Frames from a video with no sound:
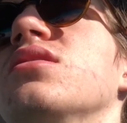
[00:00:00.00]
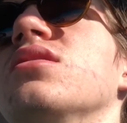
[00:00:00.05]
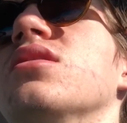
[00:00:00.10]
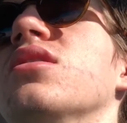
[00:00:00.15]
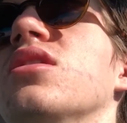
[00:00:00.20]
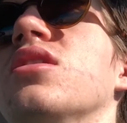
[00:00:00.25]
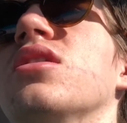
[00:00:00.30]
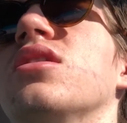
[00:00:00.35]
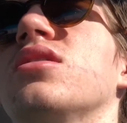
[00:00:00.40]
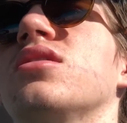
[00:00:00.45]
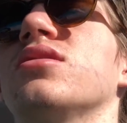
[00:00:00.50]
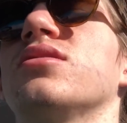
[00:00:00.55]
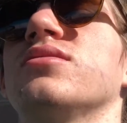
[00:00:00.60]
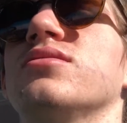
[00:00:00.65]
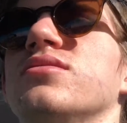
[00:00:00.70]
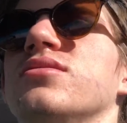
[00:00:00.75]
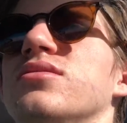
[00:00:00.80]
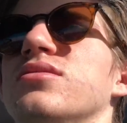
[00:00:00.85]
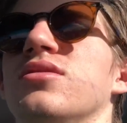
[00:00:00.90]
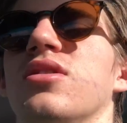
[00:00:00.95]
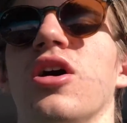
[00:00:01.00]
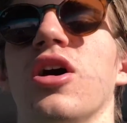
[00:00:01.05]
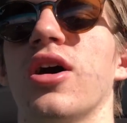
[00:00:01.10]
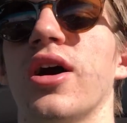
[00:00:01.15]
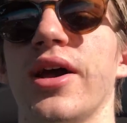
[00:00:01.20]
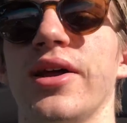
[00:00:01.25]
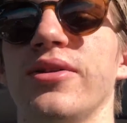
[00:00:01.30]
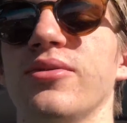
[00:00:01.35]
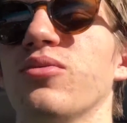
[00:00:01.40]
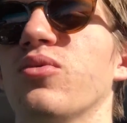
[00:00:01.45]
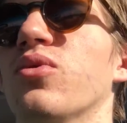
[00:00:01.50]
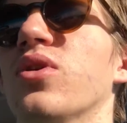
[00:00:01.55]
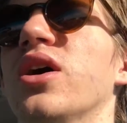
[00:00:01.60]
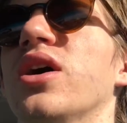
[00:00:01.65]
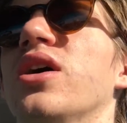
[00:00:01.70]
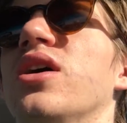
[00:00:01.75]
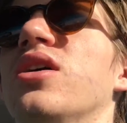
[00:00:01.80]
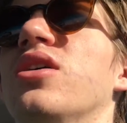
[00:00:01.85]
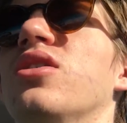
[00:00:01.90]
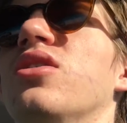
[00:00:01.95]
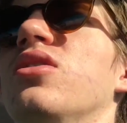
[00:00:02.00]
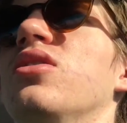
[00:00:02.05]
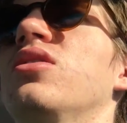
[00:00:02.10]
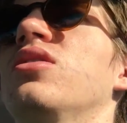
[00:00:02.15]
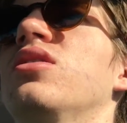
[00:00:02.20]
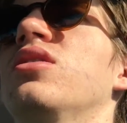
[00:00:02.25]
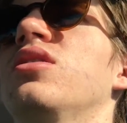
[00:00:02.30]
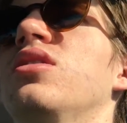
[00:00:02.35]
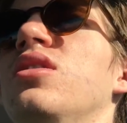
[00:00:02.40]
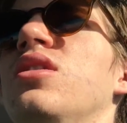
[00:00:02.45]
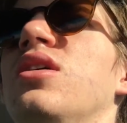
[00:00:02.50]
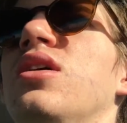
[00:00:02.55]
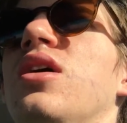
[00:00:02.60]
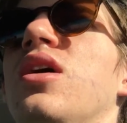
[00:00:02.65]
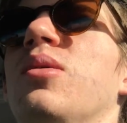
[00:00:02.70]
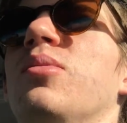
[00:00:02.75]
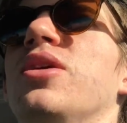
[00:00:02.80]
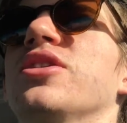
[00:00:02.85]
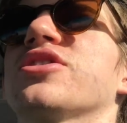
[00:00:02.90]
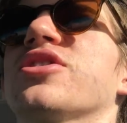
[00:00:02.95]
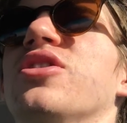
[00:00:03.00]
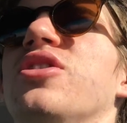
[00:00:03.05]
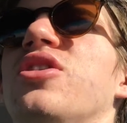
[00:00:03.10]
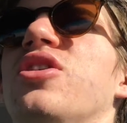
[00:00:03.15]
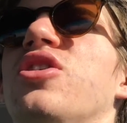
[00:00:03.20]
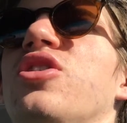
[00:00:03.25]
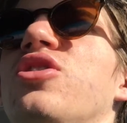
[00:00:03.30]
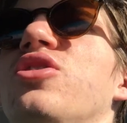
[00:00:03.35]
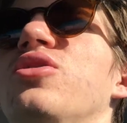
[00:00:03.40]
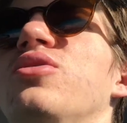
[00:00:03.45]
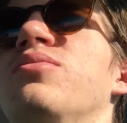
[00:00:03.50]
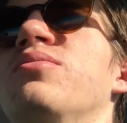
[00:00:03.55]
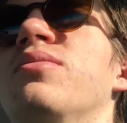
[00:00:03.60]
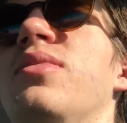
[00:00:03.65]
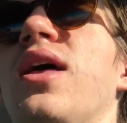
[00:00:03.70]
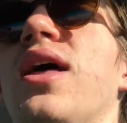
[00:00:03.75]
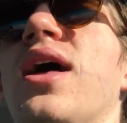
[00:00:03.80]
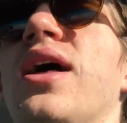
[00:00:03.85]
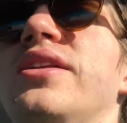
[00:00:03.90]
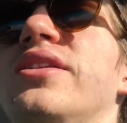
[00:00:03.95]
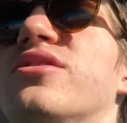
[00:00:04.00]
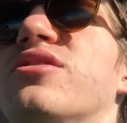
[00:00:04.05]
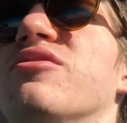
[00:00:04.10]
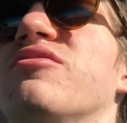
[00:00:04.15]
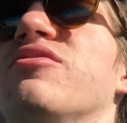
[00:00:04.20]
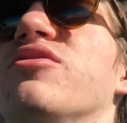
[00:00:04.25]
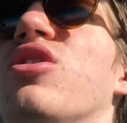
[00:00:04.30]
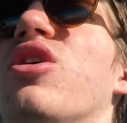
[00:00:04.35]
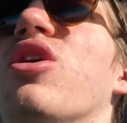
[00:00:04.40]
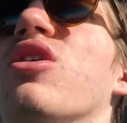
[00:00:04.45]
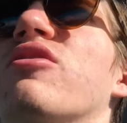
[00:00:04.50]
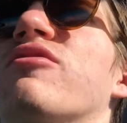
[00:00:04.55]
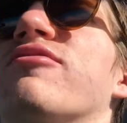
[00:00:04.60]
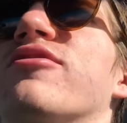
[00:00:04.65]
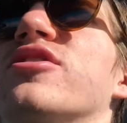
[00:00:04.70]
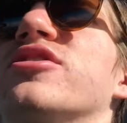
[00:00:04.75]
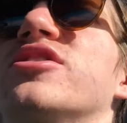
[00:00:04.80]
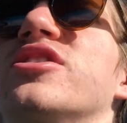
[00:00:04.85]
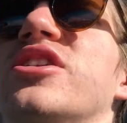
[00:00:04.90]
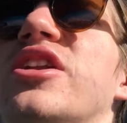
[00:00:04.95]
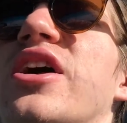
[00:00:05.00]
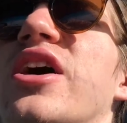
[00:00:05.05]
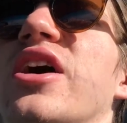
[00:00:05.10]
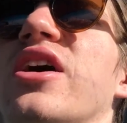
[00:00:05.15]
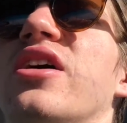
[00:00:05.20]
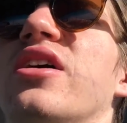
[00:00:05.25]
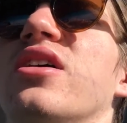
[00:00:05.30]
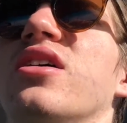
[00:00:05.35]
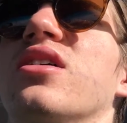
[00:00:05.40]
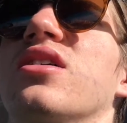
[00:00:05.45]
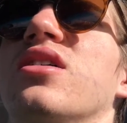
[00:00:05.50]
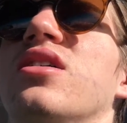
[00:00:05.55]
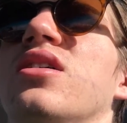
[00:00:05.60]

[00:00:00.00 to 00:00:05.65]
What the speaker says: Alright, well, about to go home, edit the vlog for today,